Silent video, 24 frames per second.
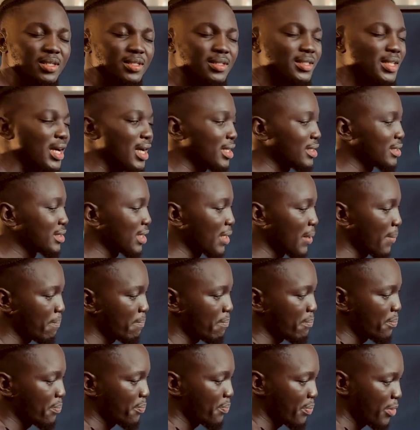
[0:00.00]
That's a
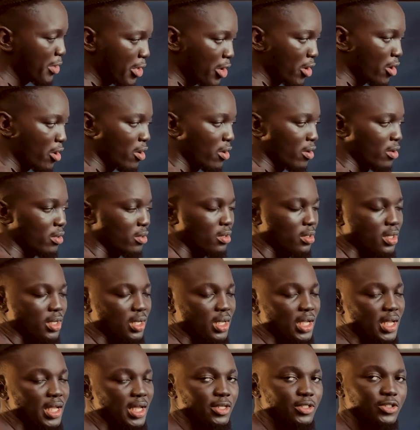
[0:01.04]
pure
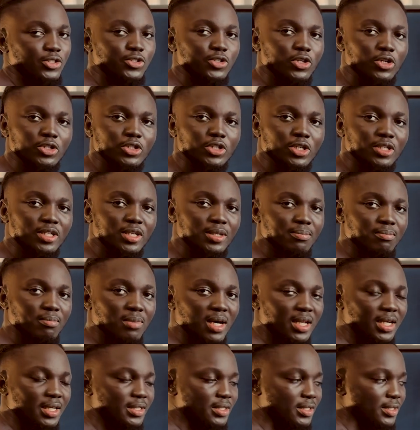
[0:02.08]
exhaustion
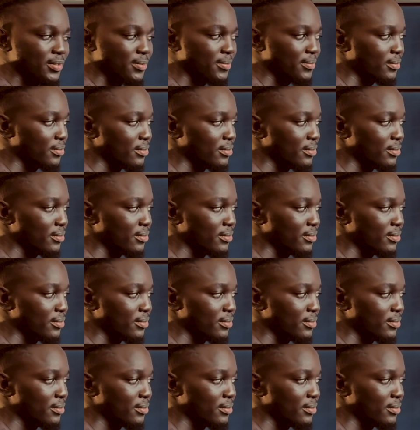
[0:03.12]
imbalance.